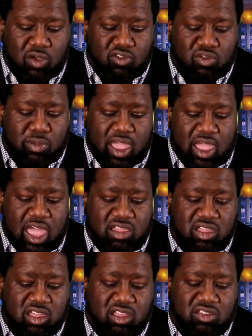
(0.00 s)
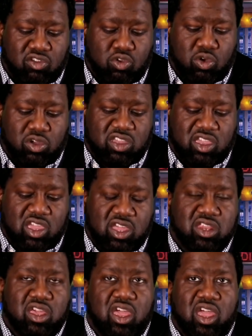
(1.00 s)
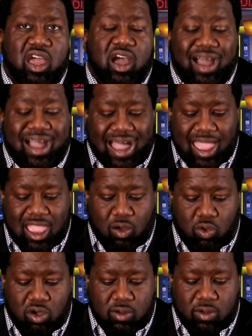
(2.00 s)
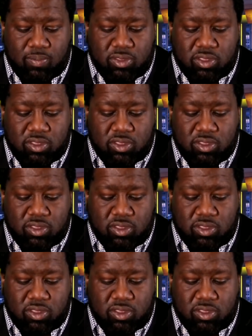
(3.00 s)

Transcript: waivers for black athletes who attend uh, Iowa